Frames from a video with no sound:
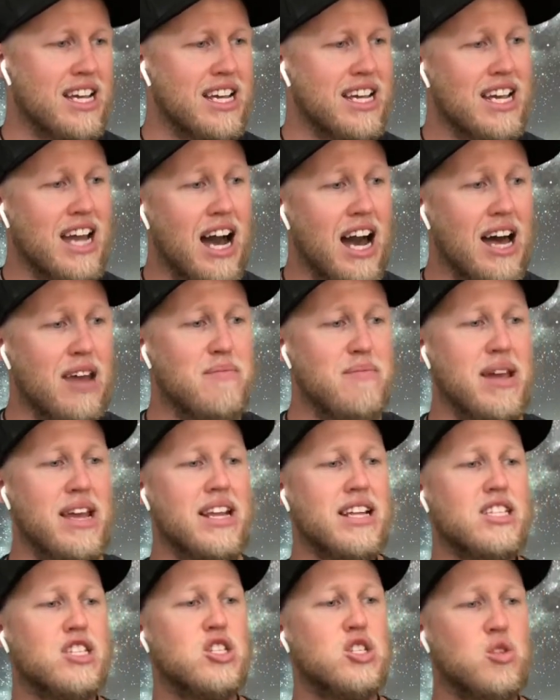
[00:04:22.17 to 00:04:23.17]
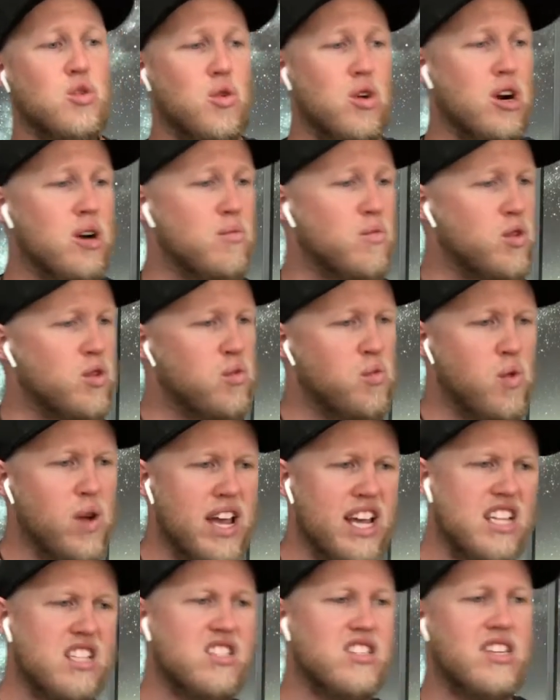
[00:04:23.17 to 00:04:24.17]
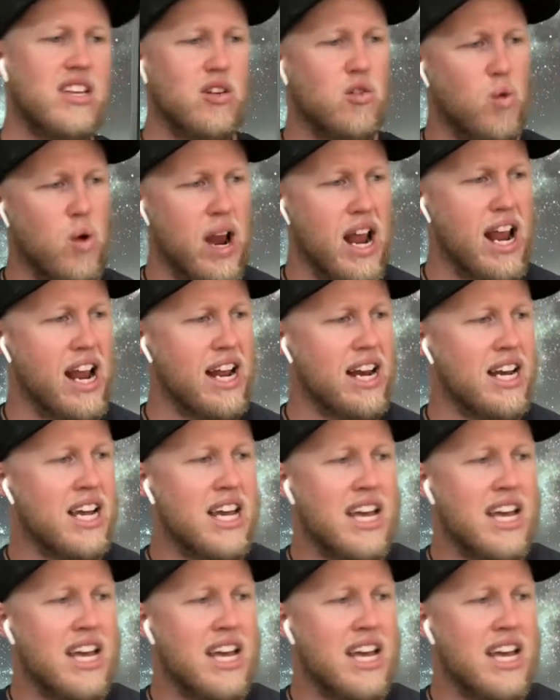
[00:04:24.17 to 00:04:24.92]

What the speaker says: God made it storm with winds and rain,